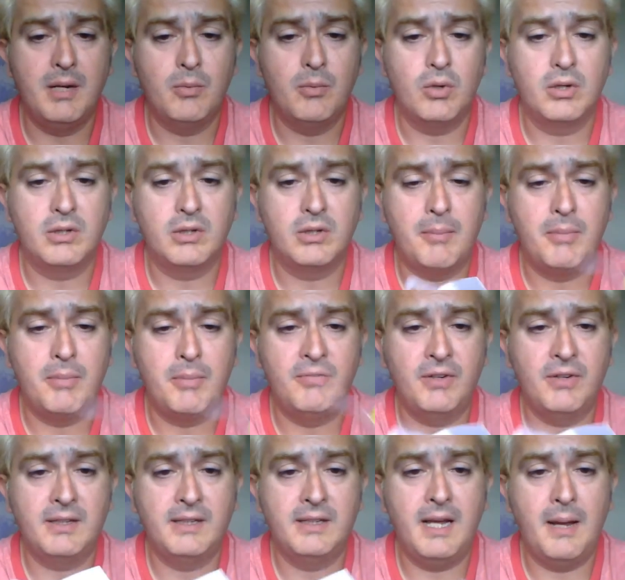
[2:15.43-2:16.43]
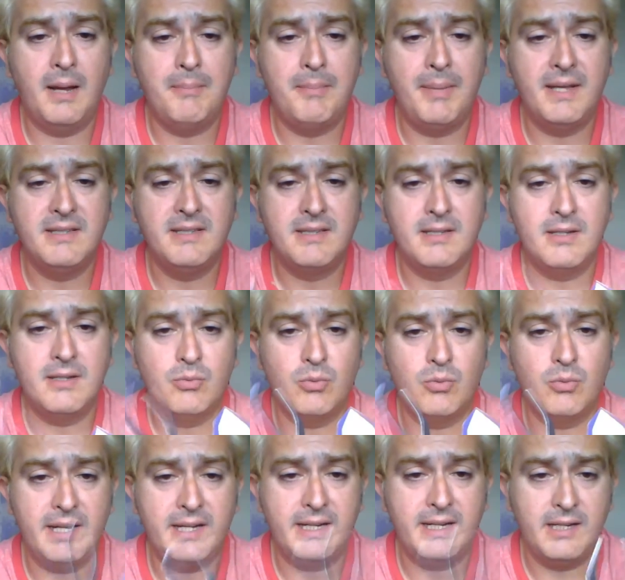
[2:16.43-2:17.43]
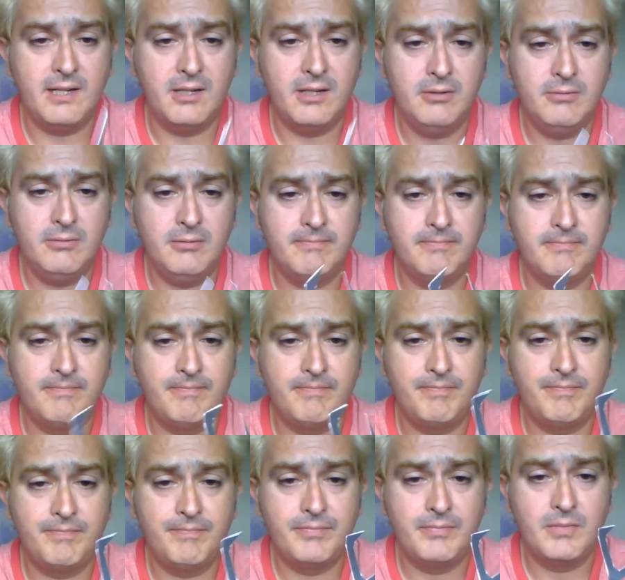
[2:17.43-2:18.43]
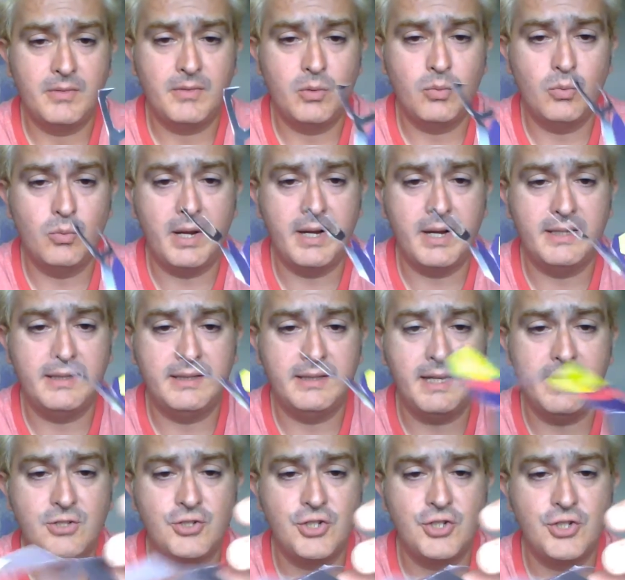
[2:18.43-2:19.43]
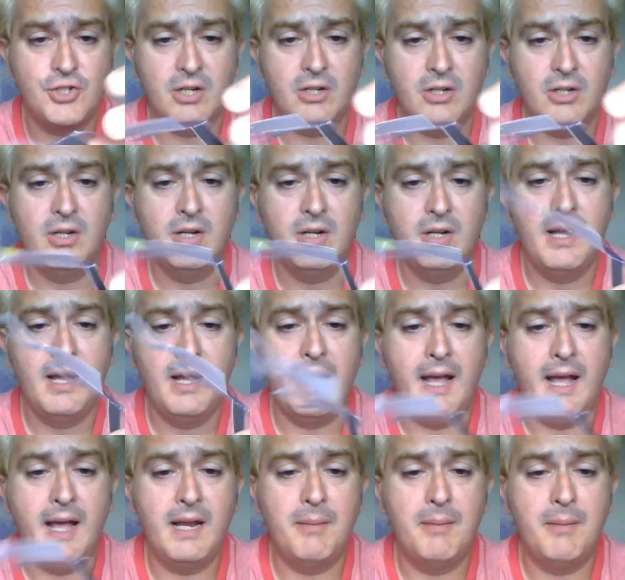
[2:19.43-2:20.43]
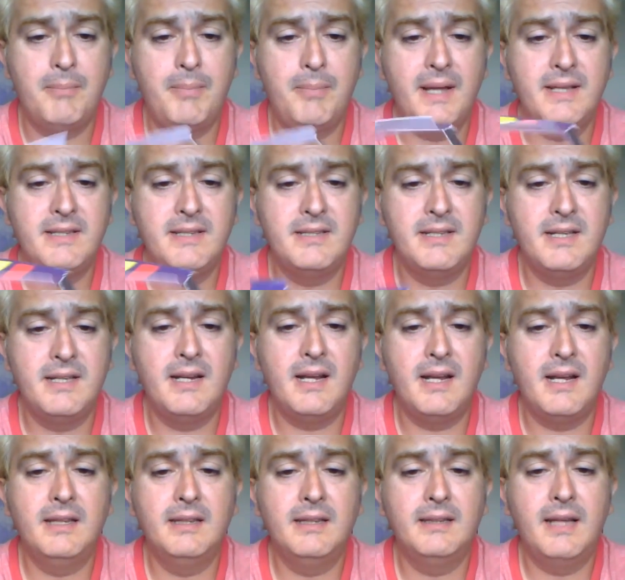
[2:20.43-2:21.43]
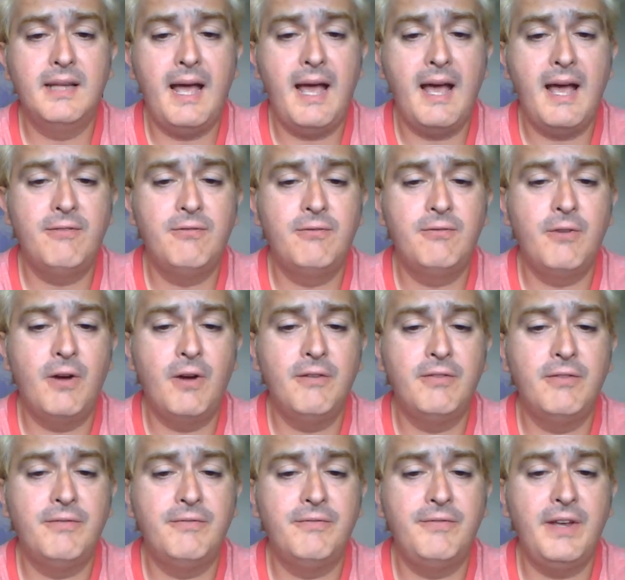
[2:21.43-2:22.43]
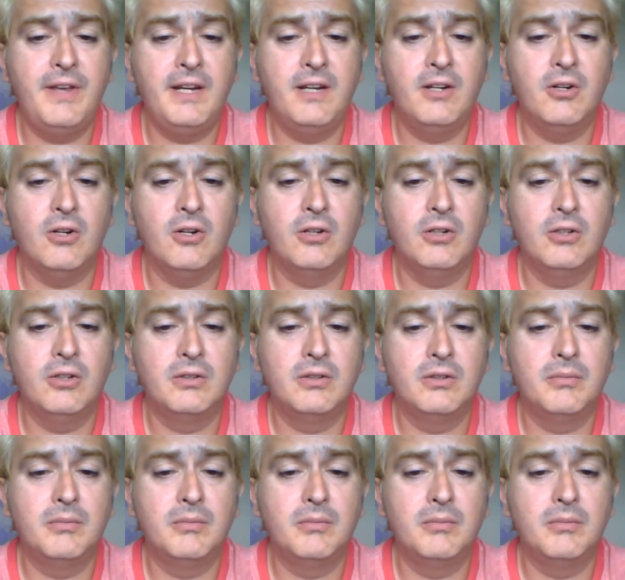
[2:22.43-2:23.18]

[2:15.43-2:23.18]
it worked out perfectly. I bent it right here, right at the edge here. And I bent it half of a finger